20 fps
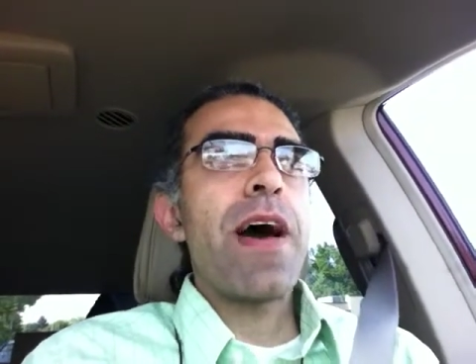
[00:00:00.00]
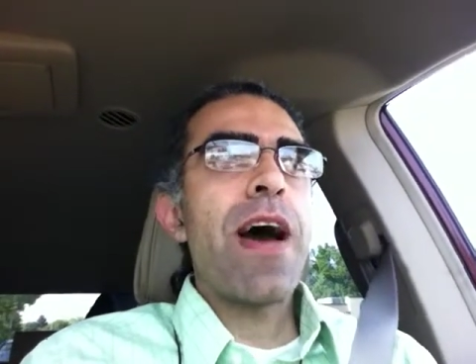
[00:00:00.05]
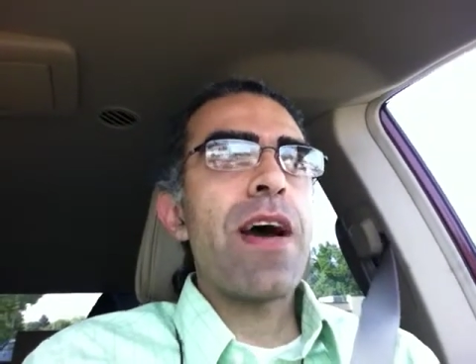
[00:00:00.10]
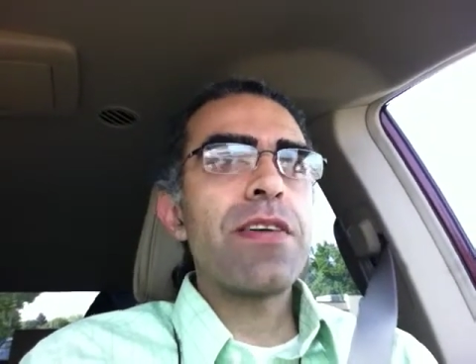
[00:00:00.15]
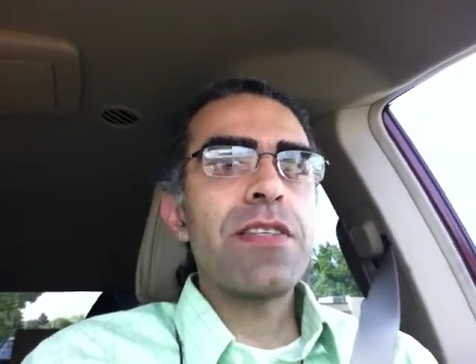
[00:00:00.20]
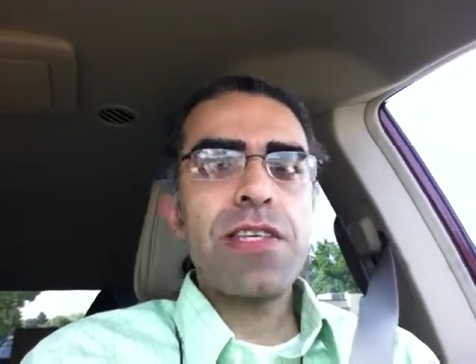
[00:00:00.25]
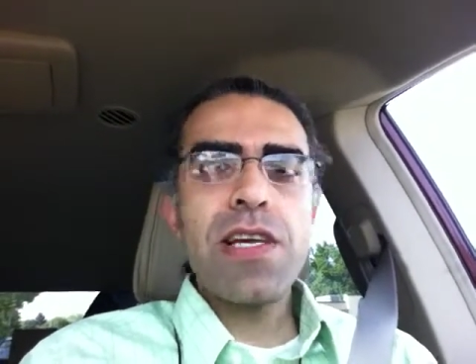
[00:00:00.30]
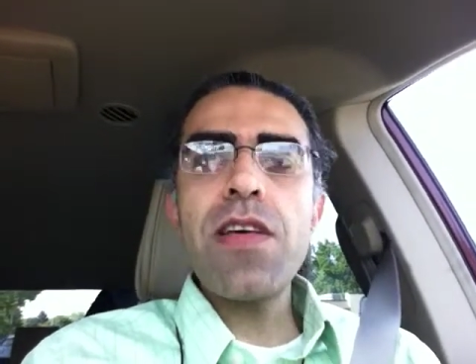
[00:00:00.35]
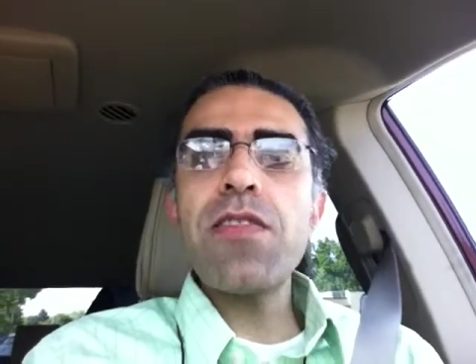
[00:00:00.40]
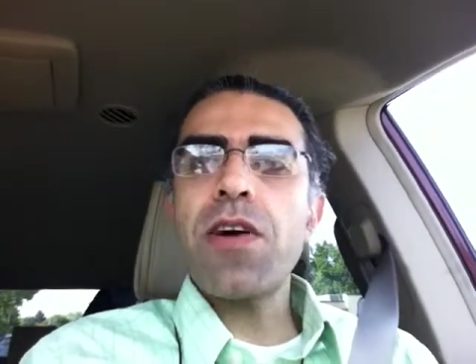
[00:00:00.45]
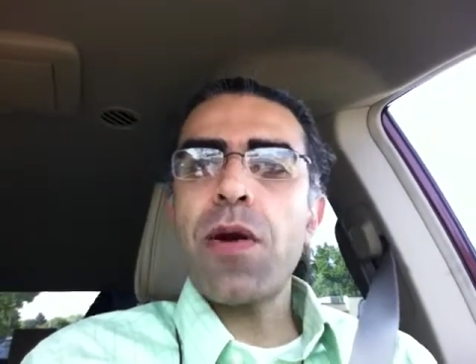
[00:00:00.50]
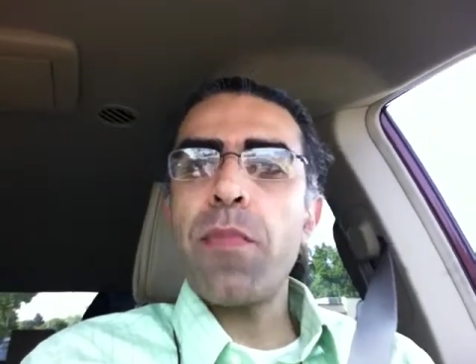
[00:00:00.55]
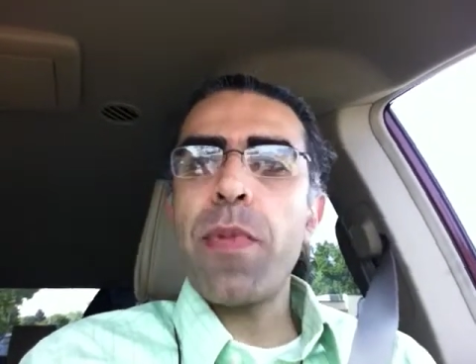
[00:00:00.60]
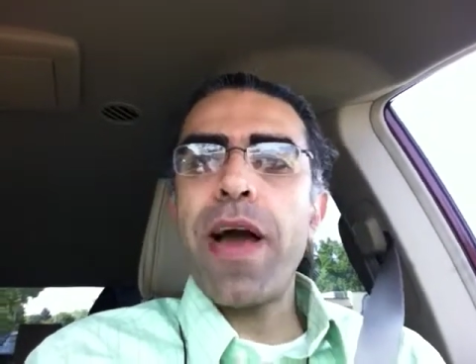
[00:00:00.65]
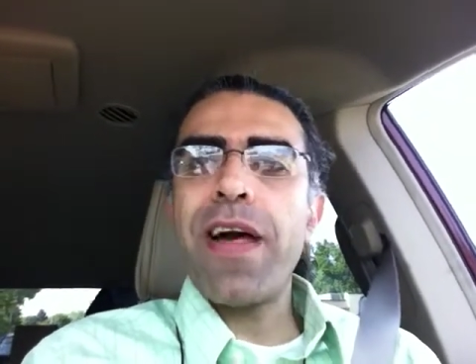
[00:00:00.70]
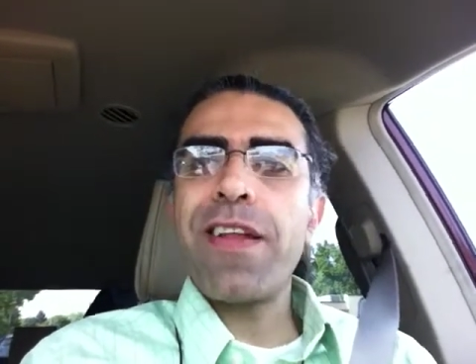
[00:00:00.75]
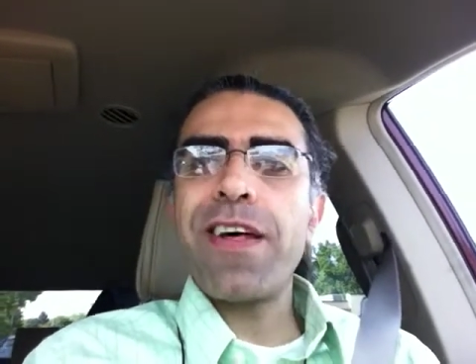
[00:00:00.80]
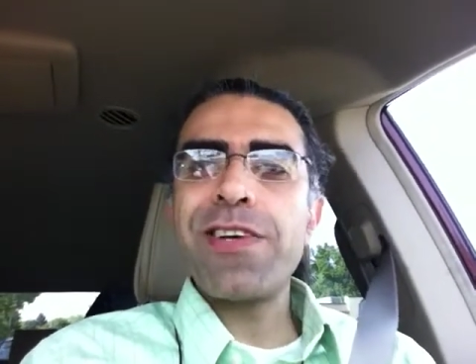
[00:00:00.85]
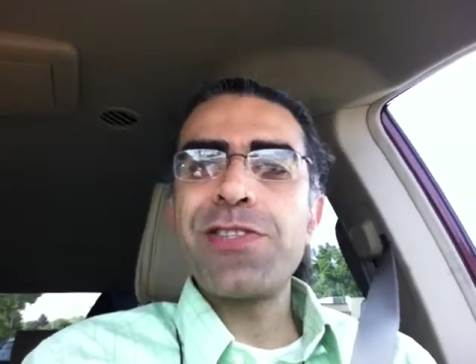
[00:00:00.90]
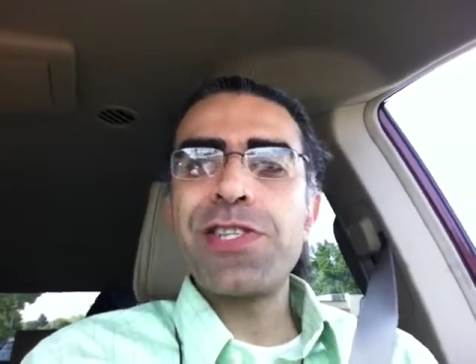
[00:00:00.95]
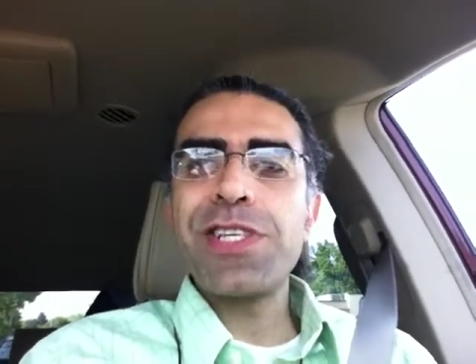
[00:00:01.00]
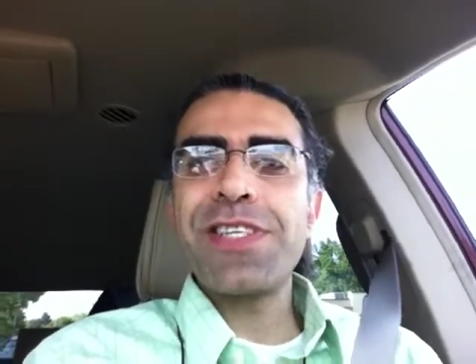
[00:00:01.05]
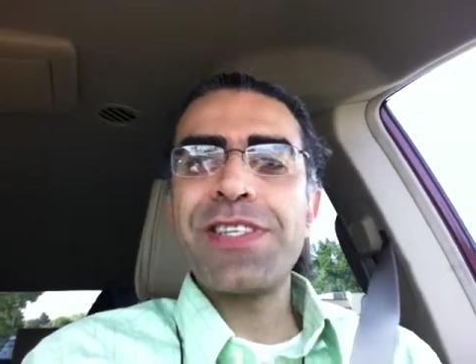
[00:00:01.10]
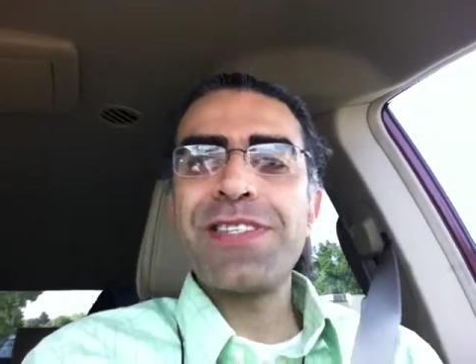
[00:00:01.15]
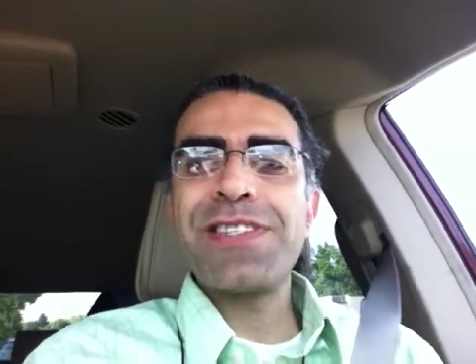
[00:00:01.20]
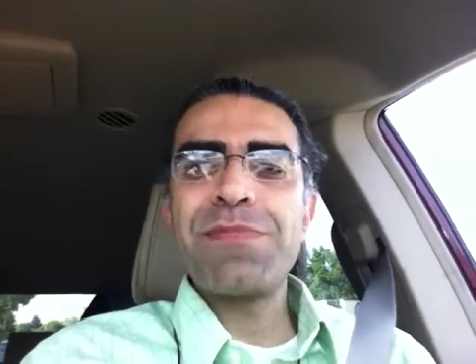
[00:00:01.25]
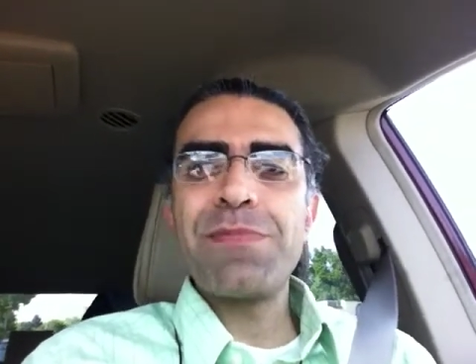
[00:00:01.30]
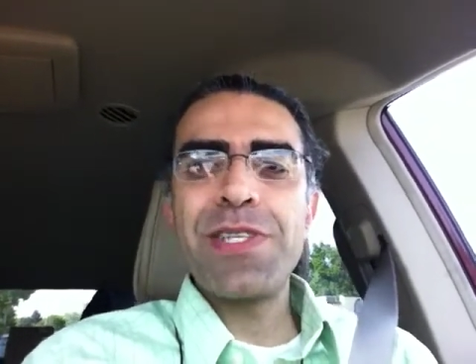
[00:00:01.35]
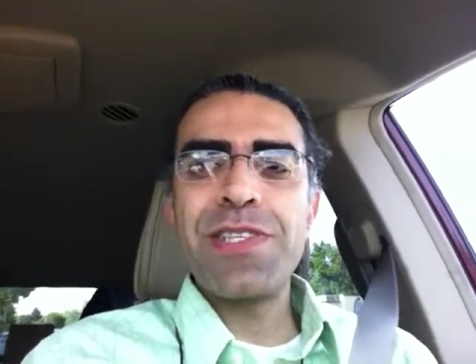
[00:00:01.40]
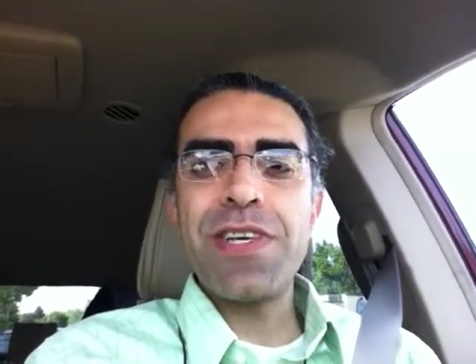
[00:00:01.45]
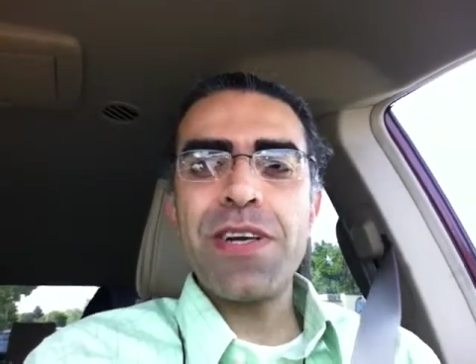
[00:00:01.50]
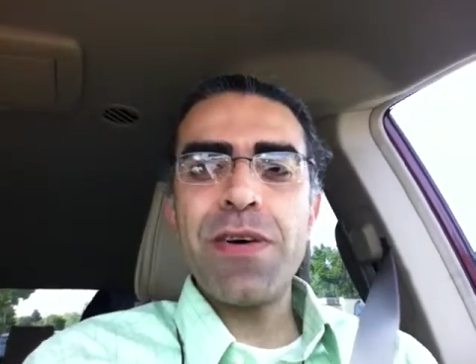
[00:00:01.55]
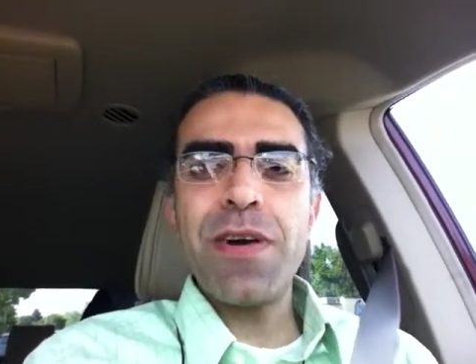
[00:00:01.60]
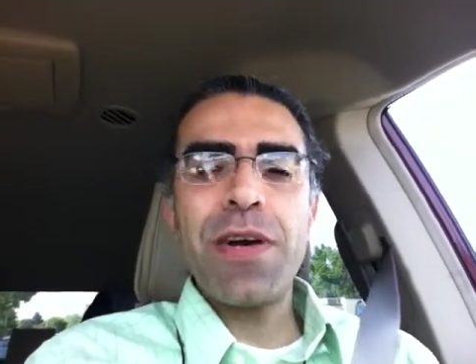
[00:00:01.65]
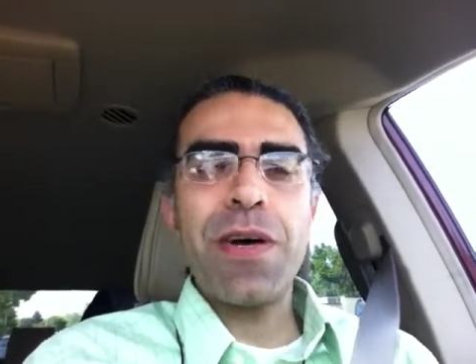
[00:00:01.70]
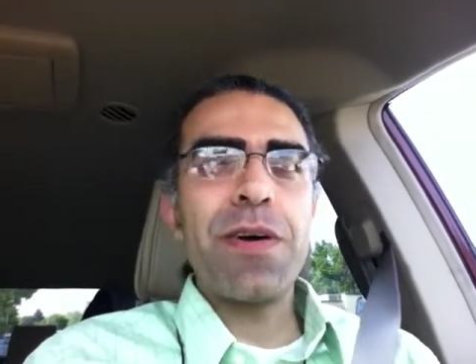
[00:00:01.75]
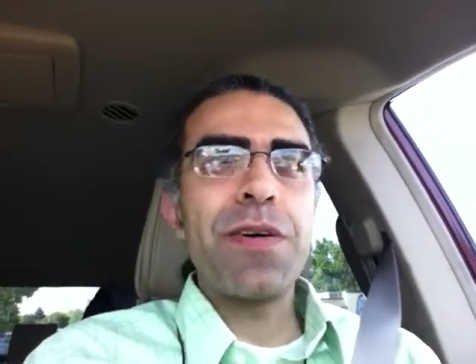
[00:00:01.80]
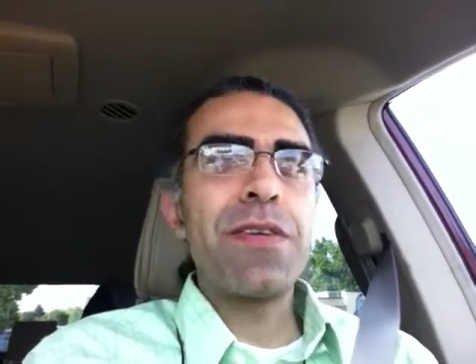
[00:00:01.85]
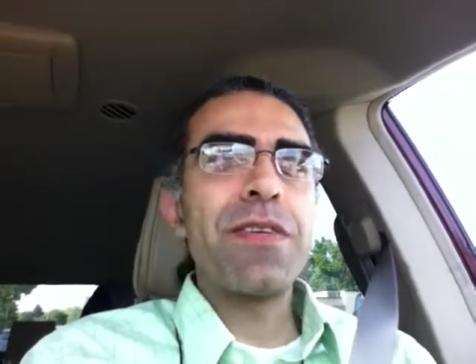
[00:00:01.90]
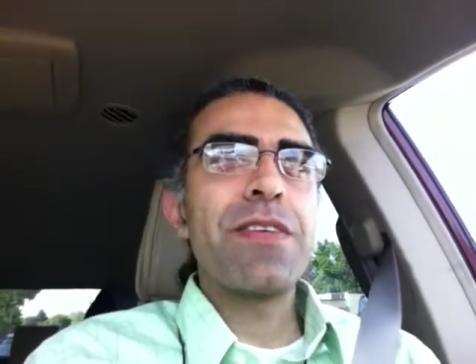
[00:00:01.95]
Our teeth are biologic
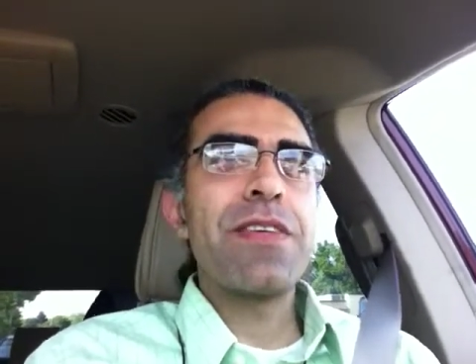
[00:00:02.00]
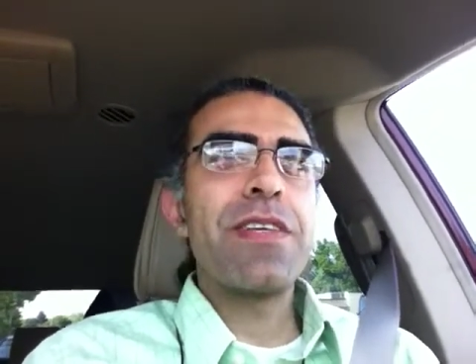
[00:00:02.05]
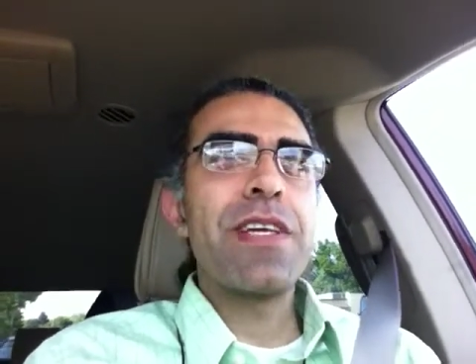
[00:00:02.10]
material.